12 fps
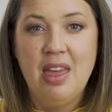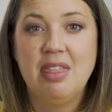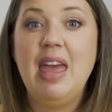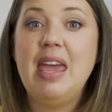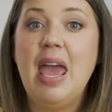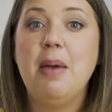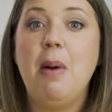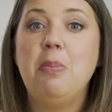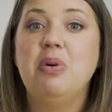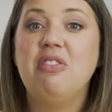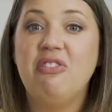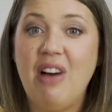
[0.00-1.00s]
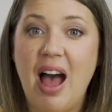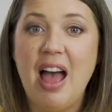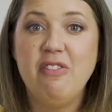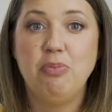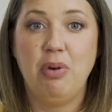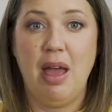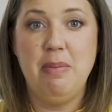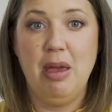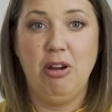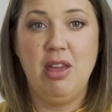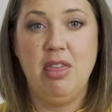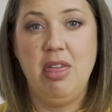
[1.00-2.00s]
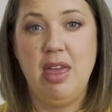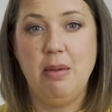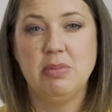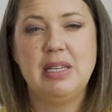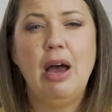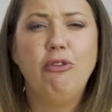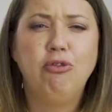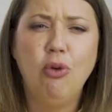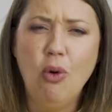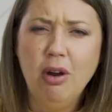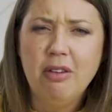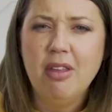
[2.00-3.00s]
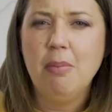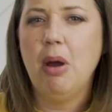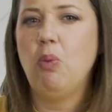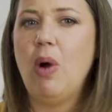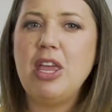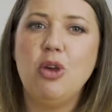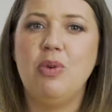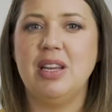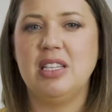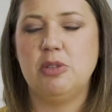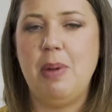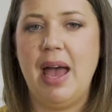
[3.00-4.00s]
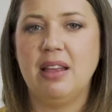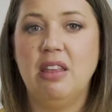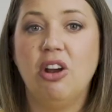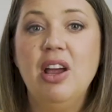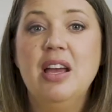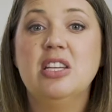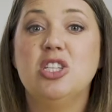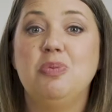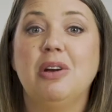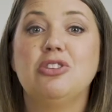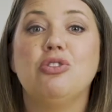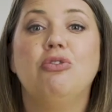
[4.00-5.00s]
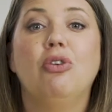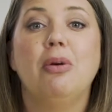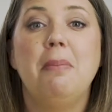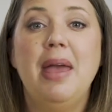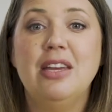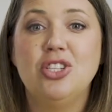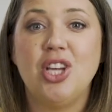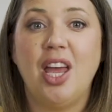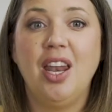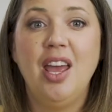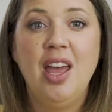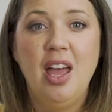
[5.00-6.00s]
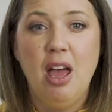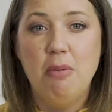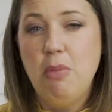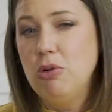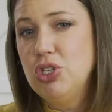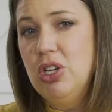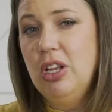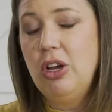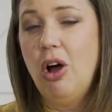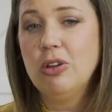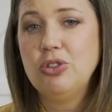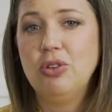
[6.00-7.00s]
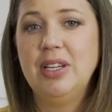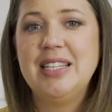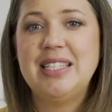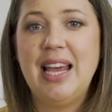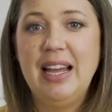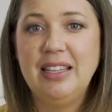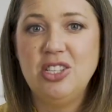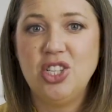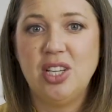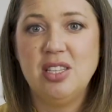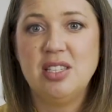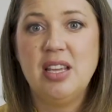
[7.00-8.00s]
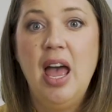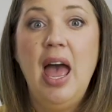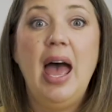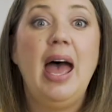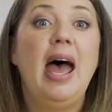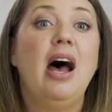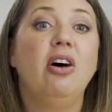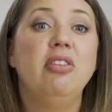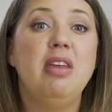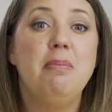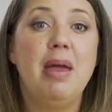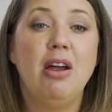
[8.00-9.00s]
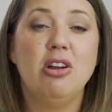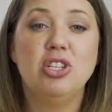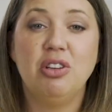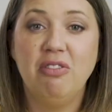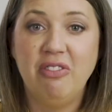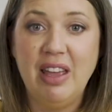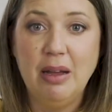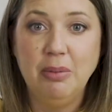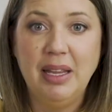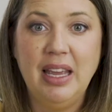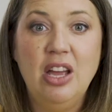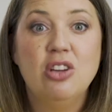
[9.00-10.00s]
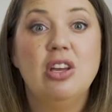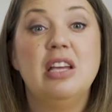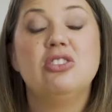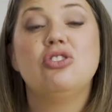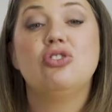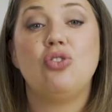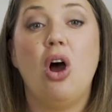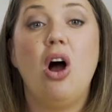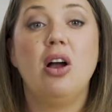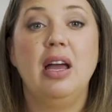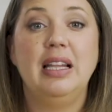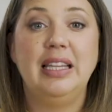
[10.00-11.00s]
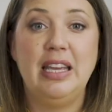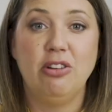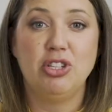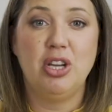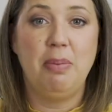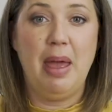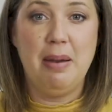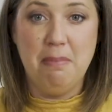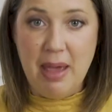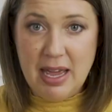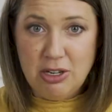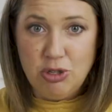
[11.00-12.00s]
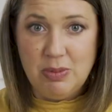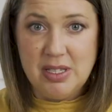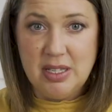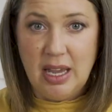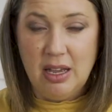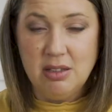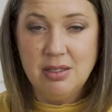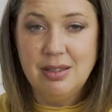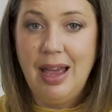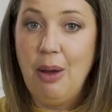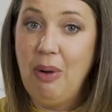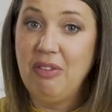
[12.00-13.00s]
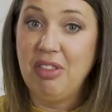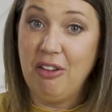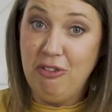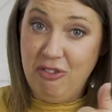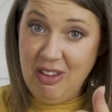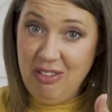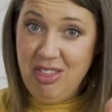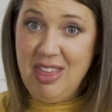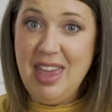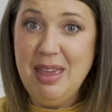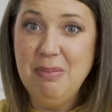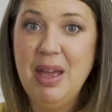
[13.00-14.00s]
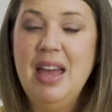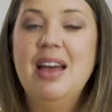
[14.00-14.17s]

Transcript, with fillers: They came up with five primary themes. Now, four of them are what you would expect. They're spiritual formation, emotional and cultural intelligence, a healthy marriage and family, and strong leadership and management skills. However, the fifth theme,